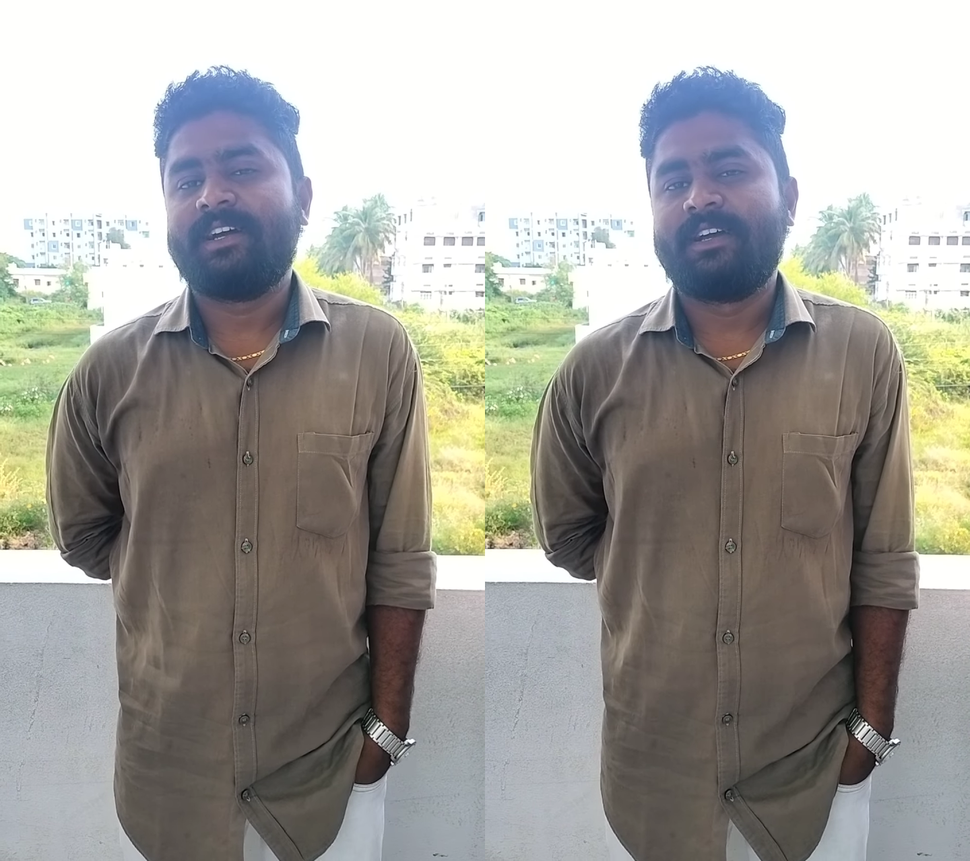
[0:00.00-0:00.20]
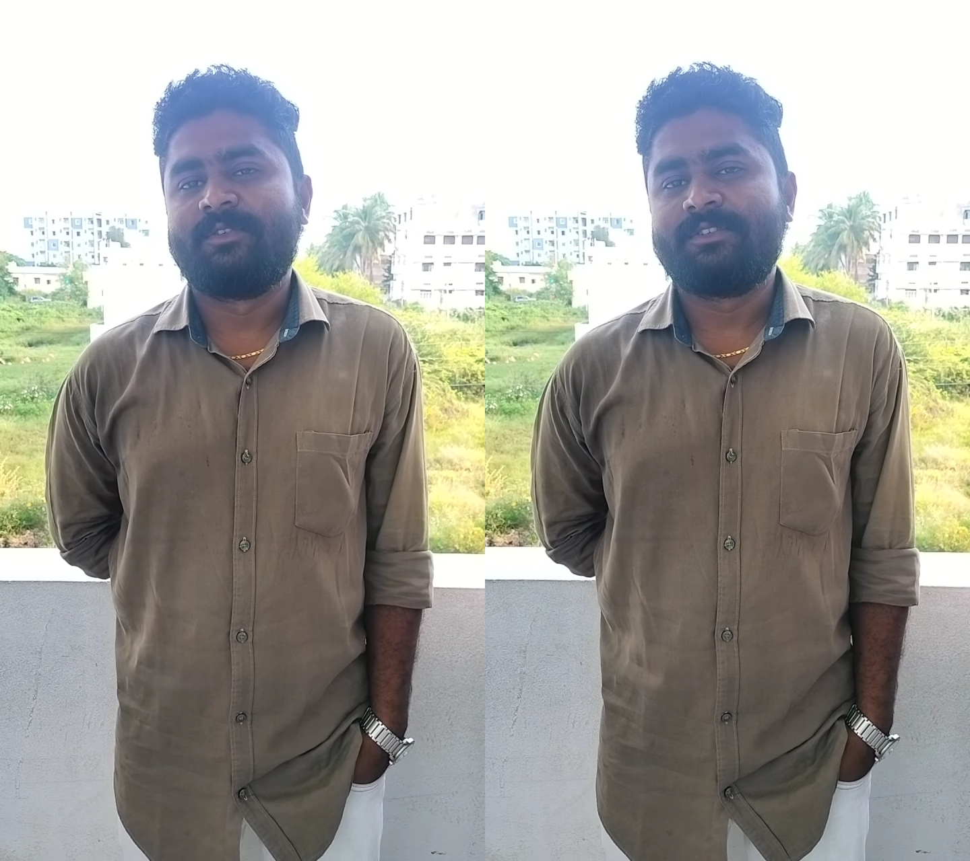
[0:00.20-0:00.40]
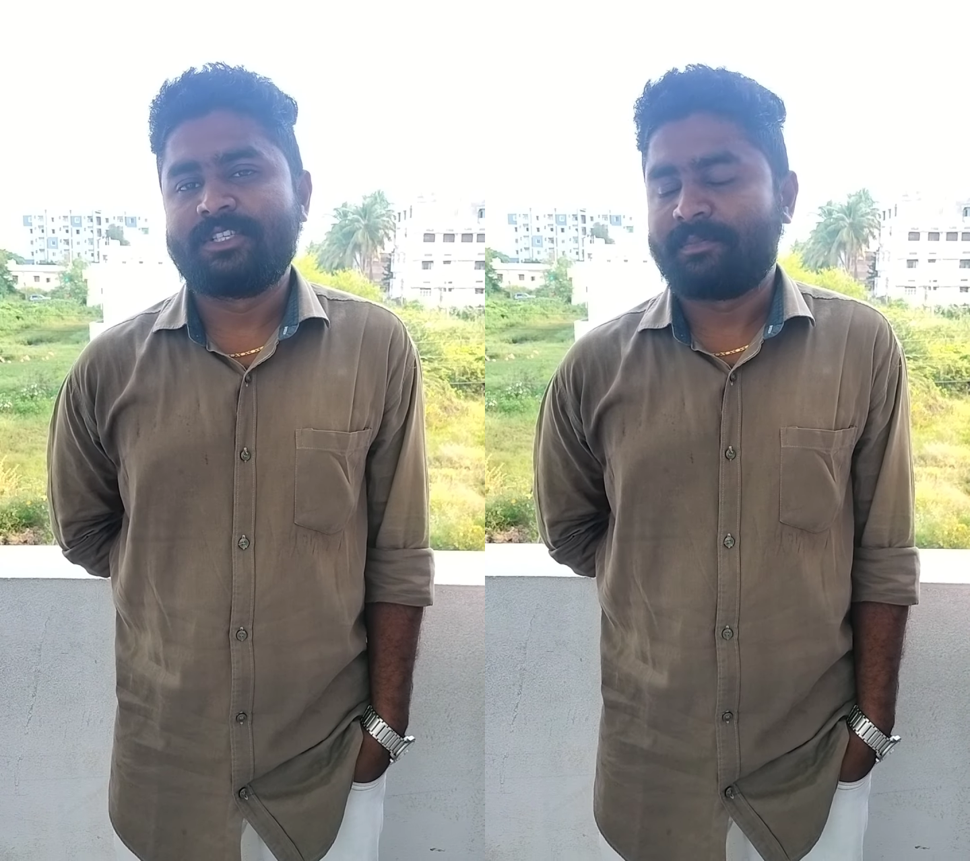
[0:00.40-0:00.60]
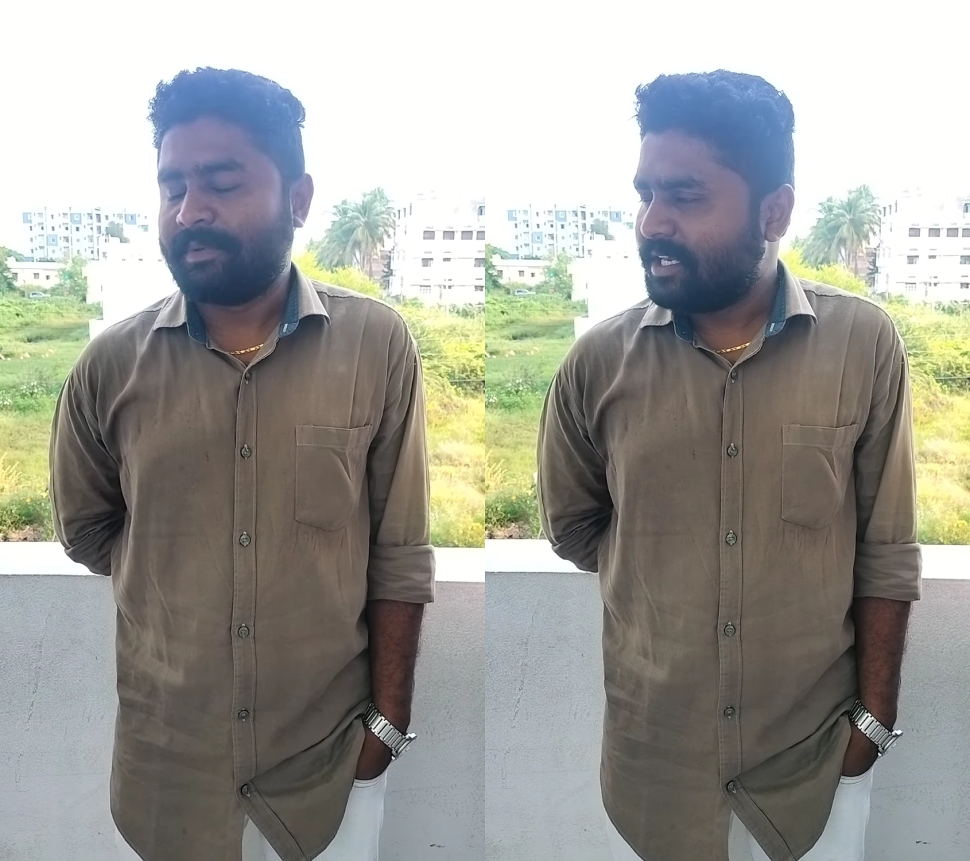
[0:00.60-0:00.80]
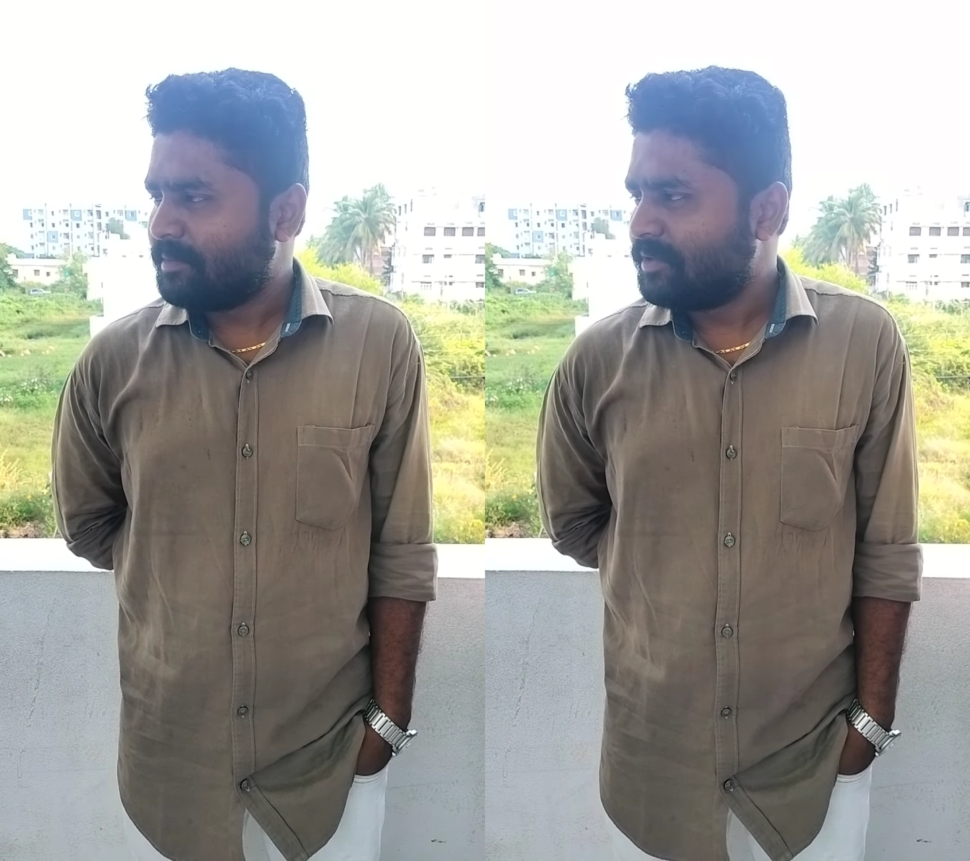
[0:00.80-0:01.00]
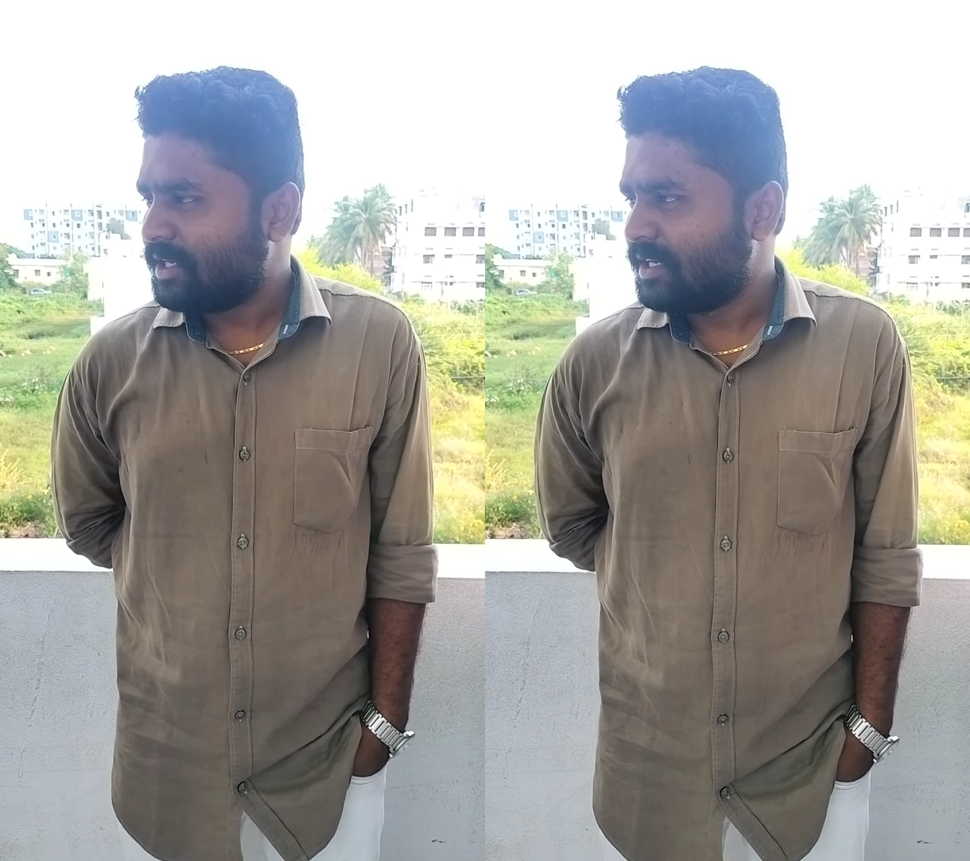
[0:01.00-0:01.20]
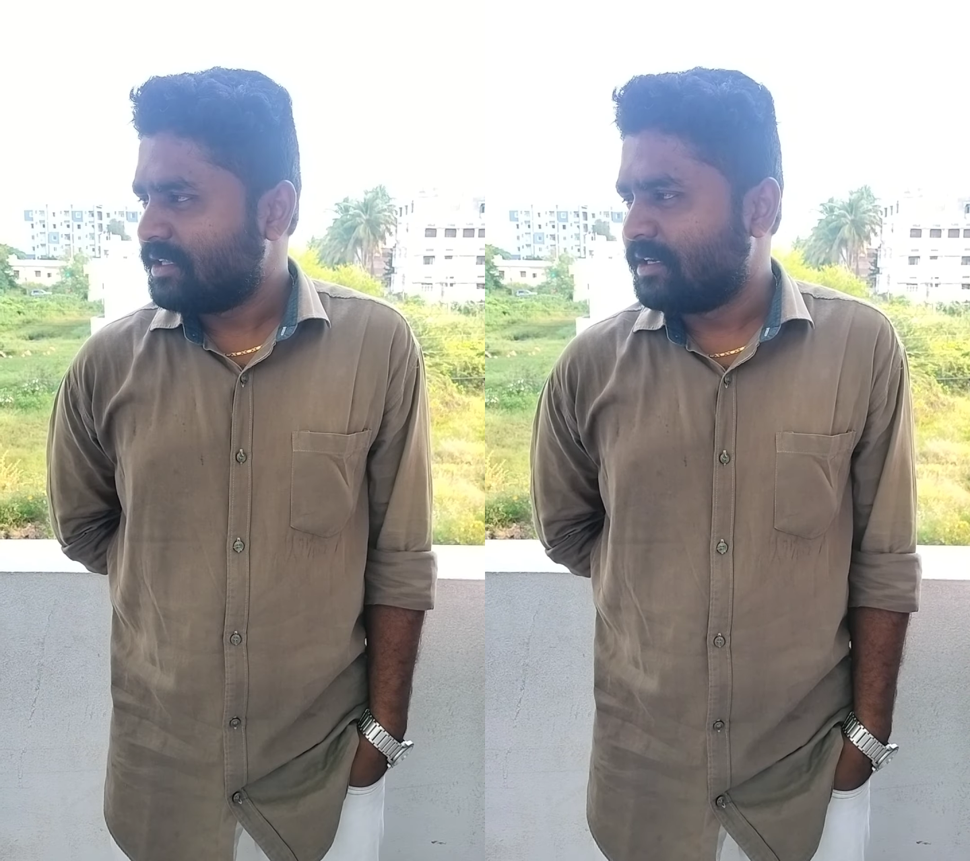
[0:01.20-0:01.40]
I want to speak about